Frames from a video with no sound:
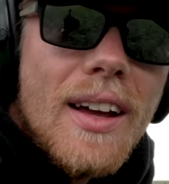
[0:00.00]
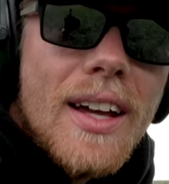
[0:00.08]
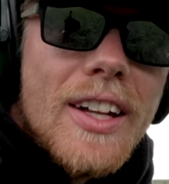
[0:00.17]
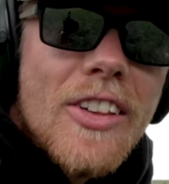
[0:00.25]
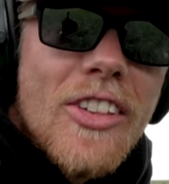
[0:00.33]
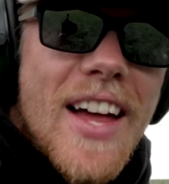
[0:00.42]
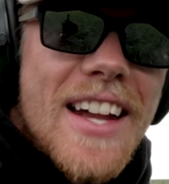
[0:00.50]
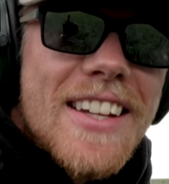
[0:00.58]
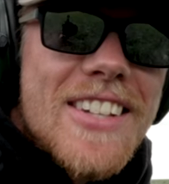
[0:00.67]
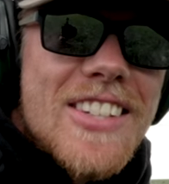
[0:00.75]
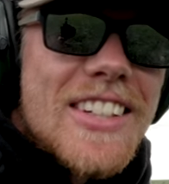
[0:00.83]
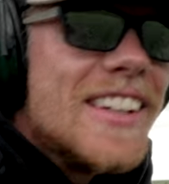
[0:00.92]
And it's that
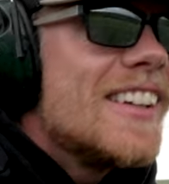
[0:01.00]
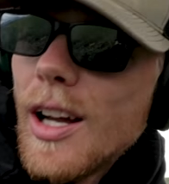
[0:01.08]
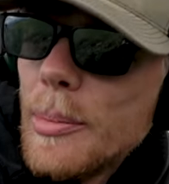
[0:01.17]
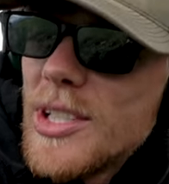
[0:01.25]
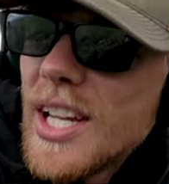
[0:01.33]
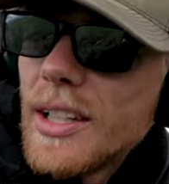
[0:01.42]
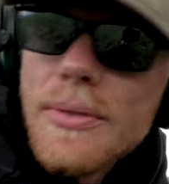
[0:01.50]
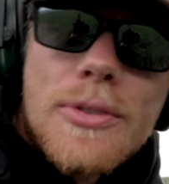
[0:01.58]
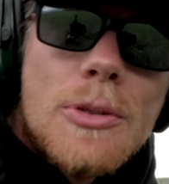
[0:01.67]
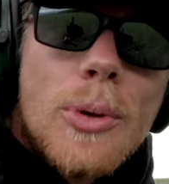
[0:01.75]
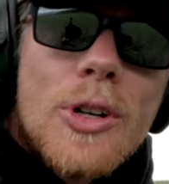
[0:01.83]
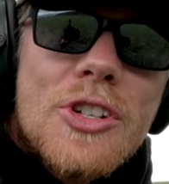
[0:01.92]
easy. I'll be taking a
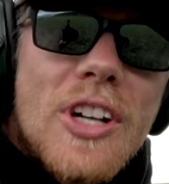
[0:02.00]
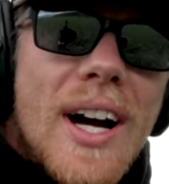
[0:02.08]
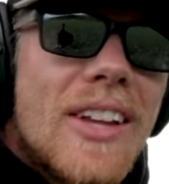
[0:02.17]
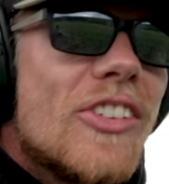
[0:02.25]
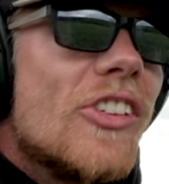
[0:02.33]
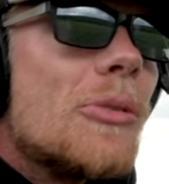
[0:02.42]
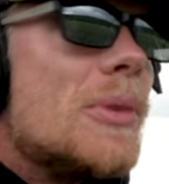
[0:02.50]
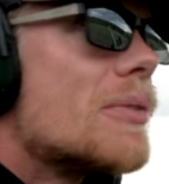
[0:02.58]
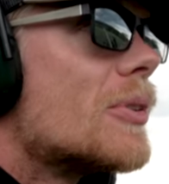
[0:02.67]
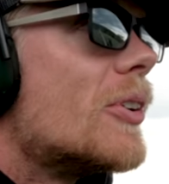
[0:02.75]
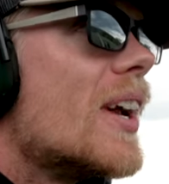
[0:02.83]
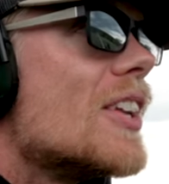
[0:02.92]
few more shots at some
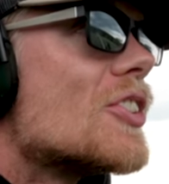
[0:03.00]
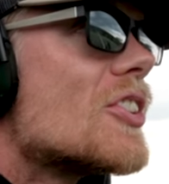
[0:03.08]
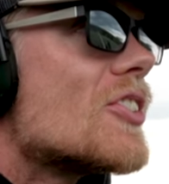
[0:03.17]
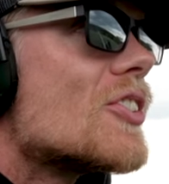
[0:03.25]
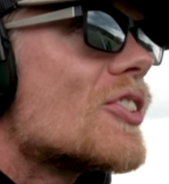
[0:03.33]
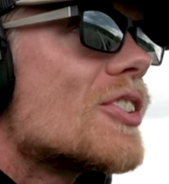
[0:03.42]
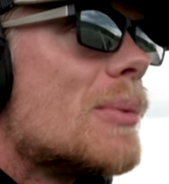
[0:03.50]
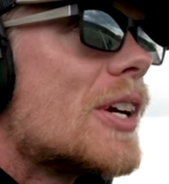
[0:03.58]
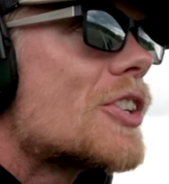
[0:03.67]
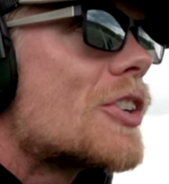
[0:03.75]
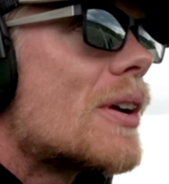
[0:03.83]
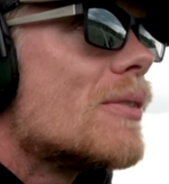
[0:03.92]
different ranges just to make
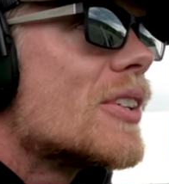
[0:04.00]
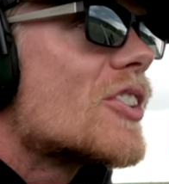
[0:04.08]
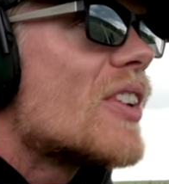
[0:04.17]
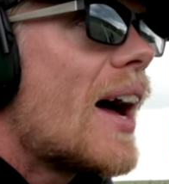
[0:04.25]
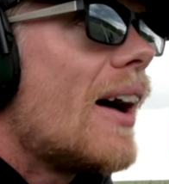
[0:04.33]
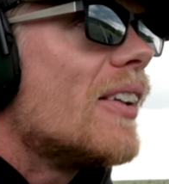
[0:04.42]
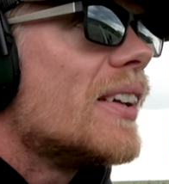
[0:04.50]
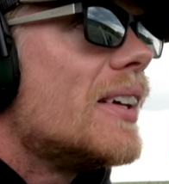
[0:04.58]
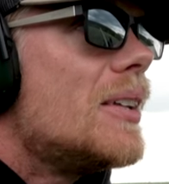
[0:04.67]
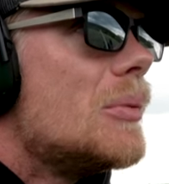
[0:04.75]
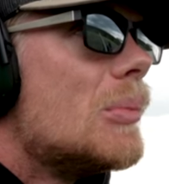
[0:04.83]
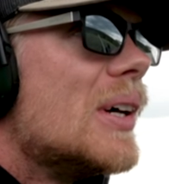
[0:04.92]
sure everything's dialed
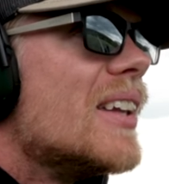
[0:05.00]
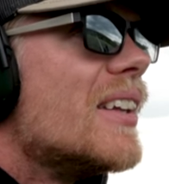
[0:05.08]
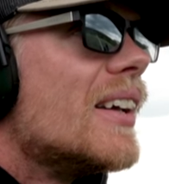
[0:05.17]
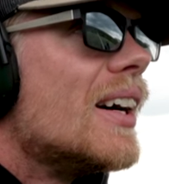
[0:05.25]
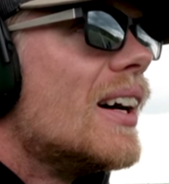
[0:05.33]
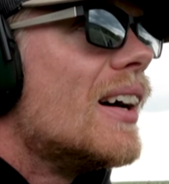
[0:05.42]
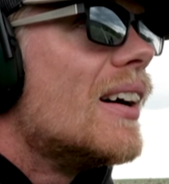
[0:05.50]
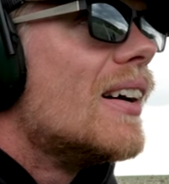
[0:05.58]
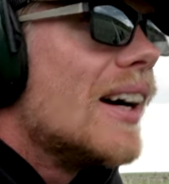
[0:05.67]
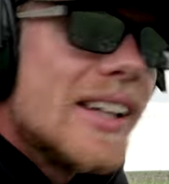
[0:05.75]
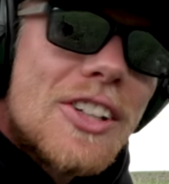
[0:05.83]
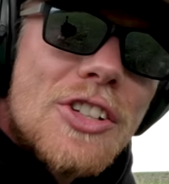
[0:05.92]
in, but uh,
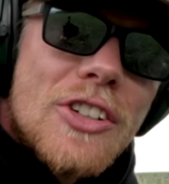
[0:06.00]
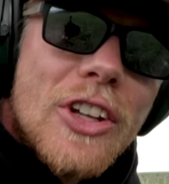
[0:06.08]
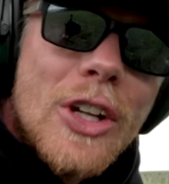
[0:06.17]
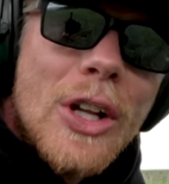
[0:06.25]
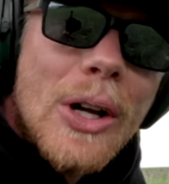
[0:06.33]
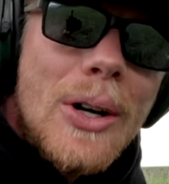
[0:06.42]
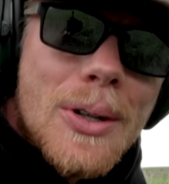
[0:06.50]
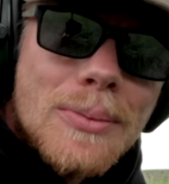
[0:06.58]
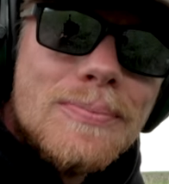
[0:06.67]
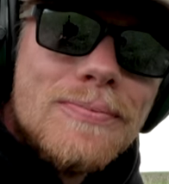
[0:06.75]
I think she's good to go.